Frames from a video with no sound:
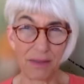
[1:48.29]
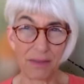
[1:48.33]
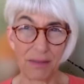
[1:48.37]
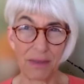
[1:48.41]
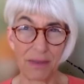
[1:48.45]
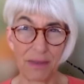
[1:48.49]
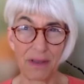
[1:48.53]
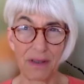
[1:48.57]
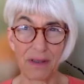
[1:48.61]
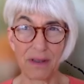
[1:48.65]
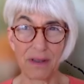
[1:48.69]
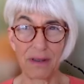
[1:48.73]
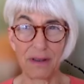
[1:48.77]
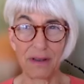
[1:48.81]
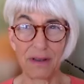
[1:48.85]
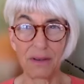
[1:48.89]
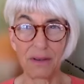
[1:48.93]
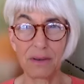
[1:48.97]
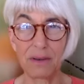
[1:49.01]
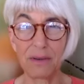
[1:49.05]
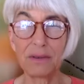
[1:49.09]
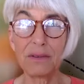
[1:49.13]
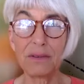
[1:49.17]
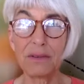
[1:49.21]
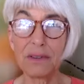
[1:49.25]
I'm going to
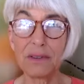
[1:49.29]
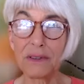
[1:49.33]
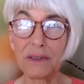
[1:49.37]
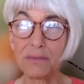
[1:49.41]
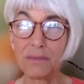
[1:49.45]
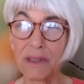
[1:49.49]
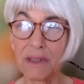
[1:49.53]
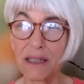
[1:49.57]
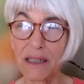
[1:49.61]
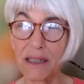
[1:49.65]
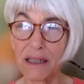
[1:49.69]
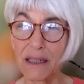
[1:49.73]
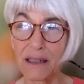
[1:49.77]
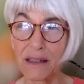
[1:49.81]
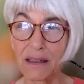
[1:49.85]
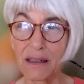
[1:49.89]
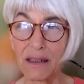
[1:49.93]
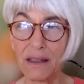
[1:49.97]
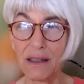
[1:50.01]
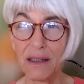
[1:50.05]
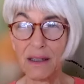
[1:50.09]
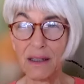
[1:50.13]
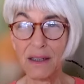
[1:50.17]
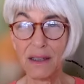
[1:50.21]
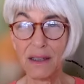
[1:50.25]
lose being